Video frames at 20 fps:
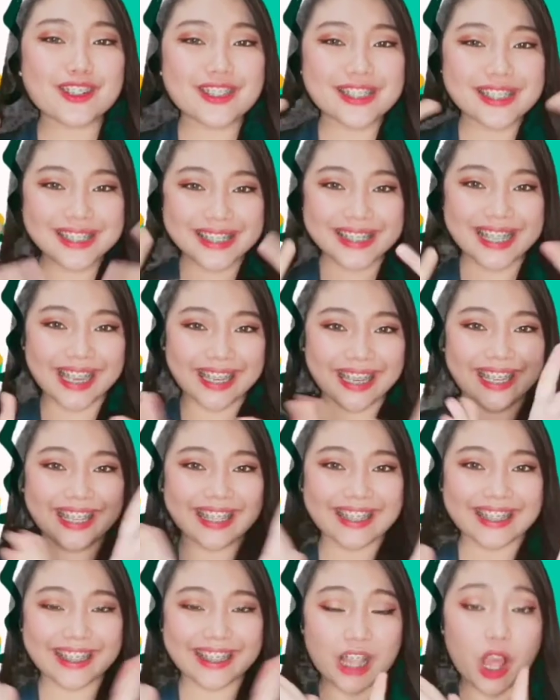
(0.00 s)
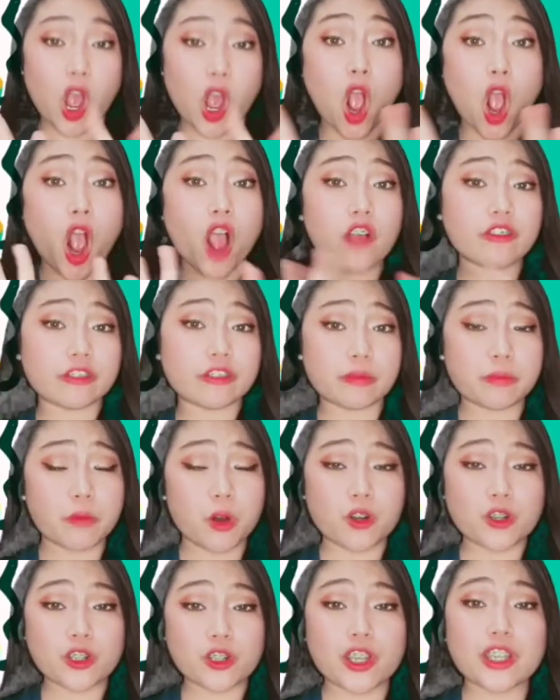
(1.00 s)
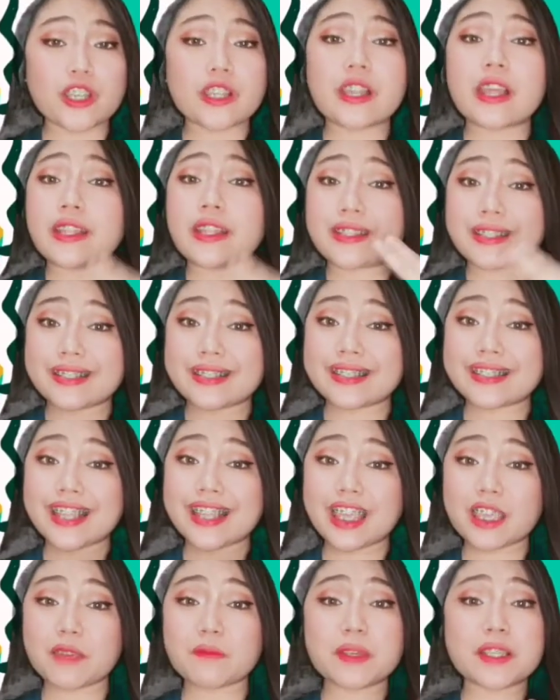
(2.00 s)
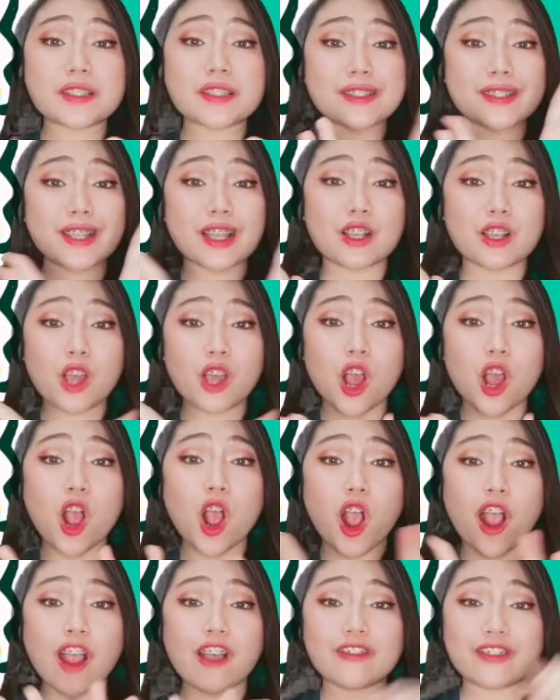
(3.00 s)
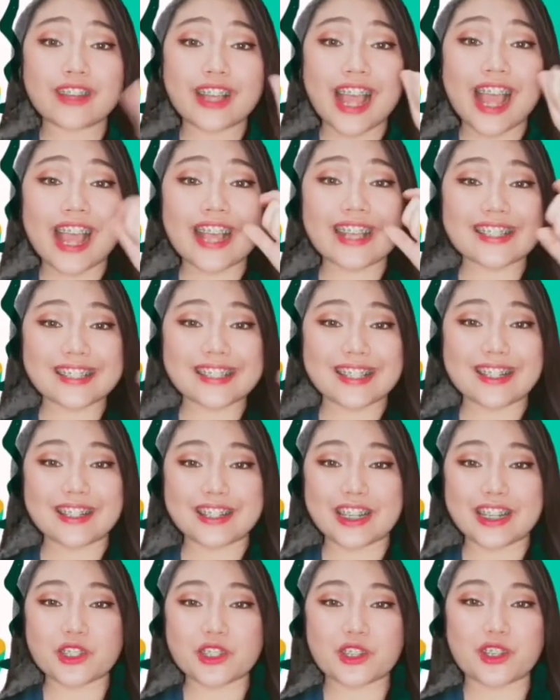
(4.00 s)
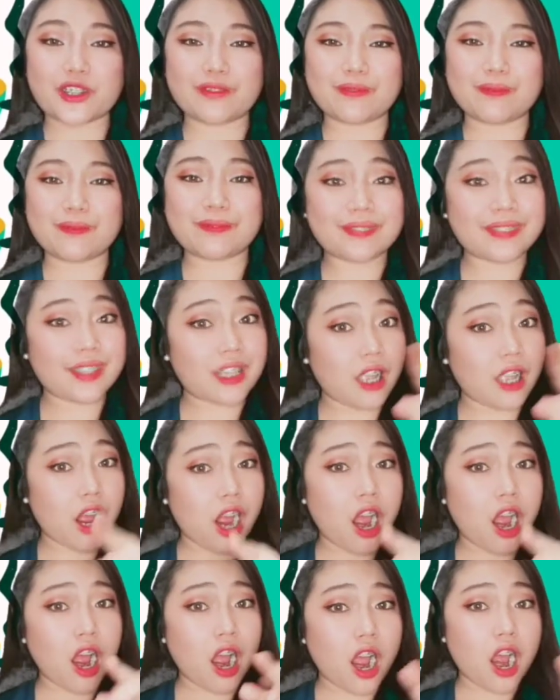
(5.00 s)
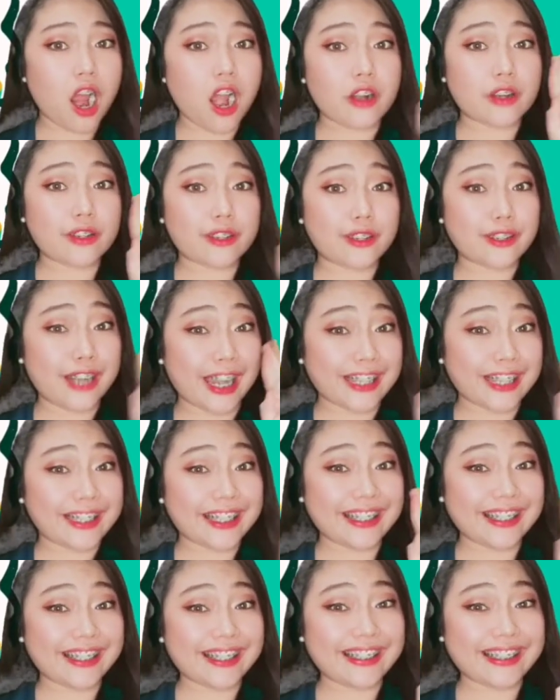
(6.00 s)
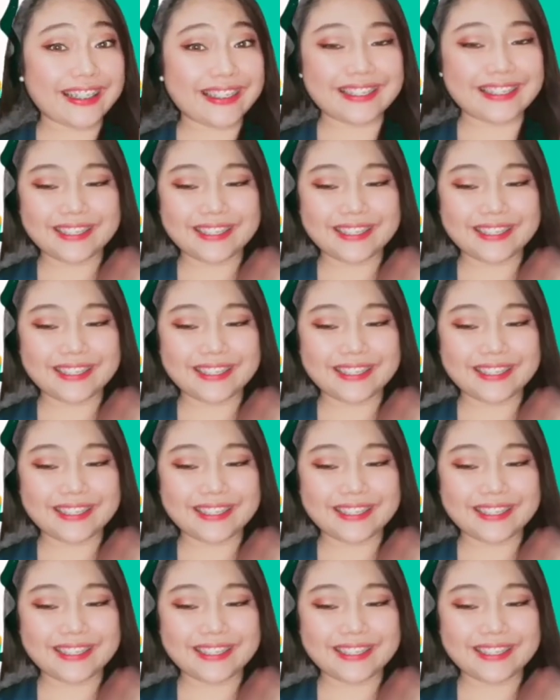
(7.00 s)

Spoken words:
Newton's second law of motion, which is known as the law of acceleration. Are you ready?